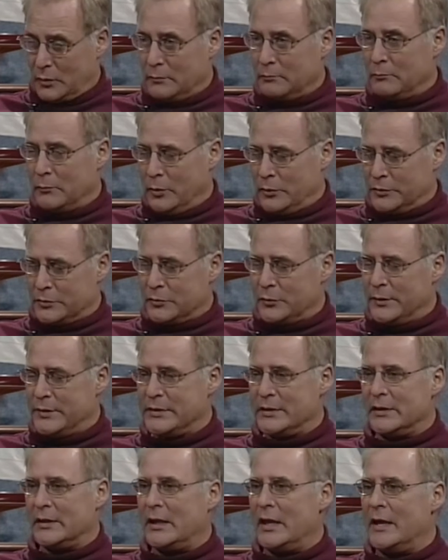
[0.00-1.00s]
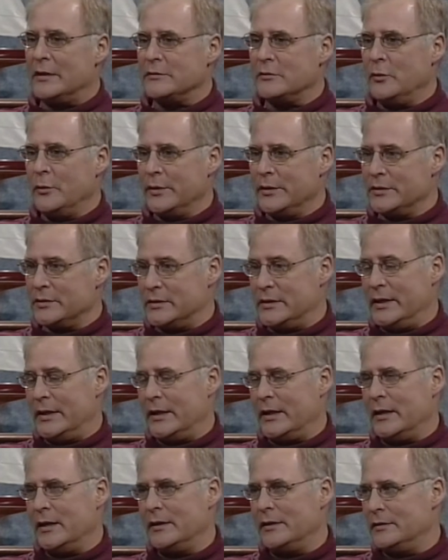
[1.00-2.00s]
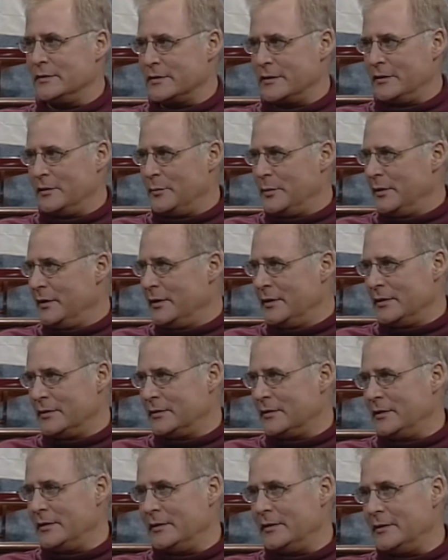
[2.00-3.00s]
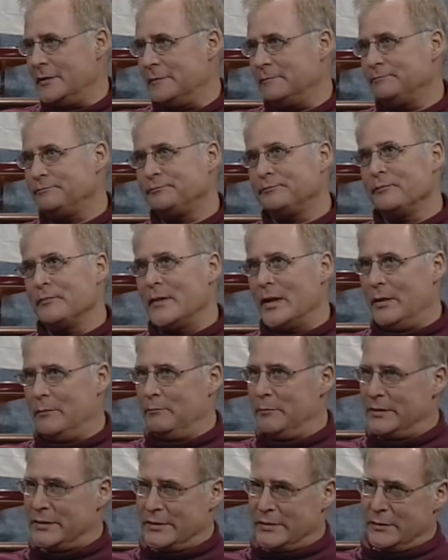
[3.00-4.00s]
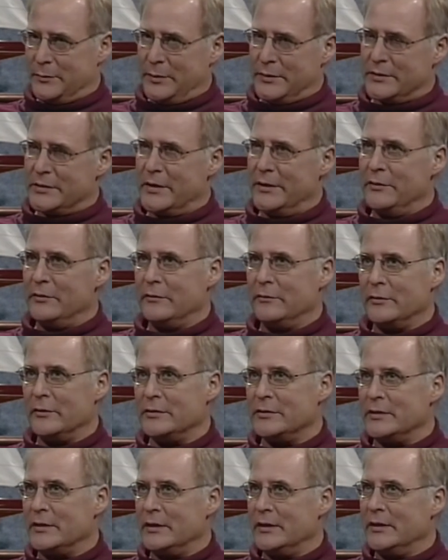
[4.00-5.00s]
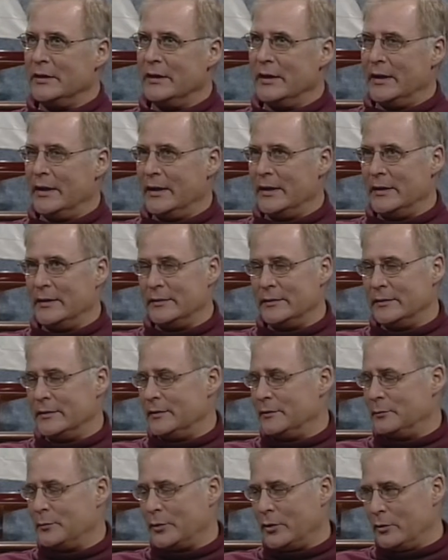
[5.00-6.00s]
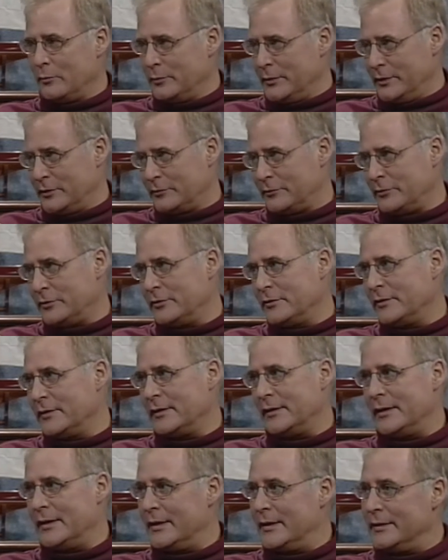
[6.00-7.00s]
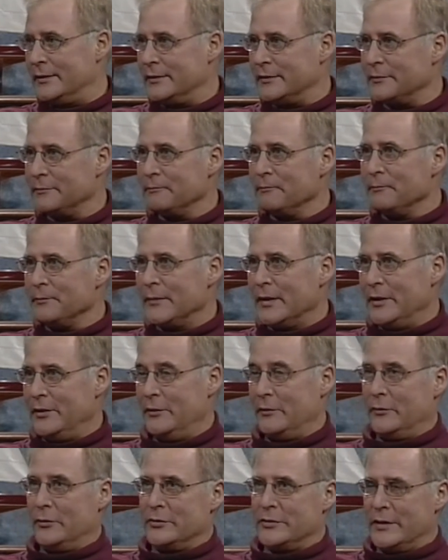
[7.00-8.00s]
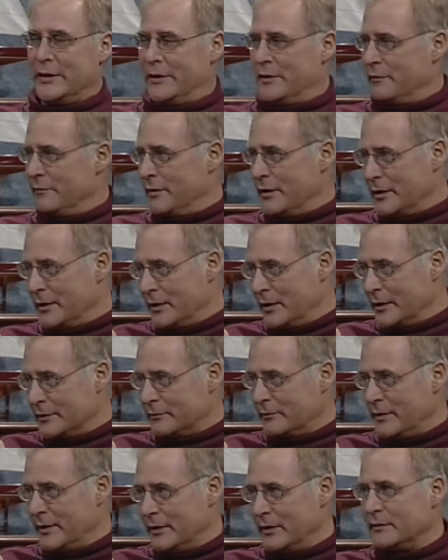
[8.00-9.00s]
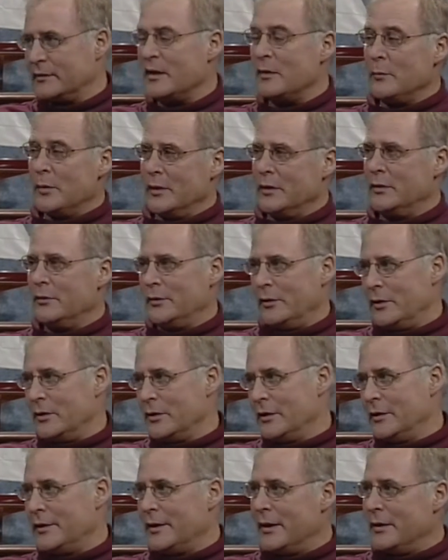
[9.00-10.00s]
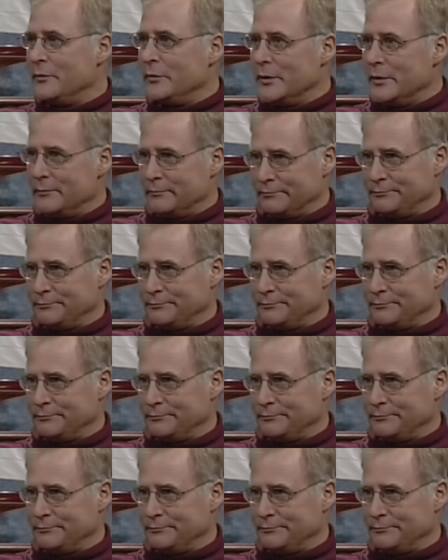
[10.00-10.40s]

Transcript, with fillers: most recent classical winners, Ning An, is going to be at the uh, Mississippi State University and in Palm Beach, Florida, and University of Nevada, Las Vegas. I might go along on that one.